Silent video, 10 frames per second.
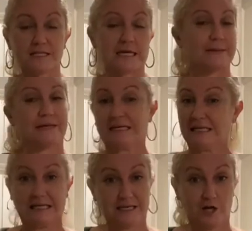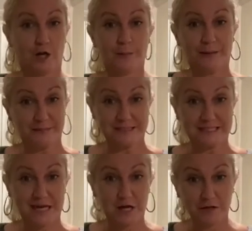and I'm gonna eat it all by
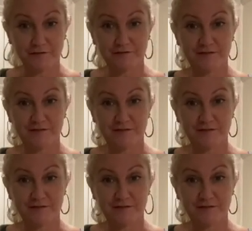myself.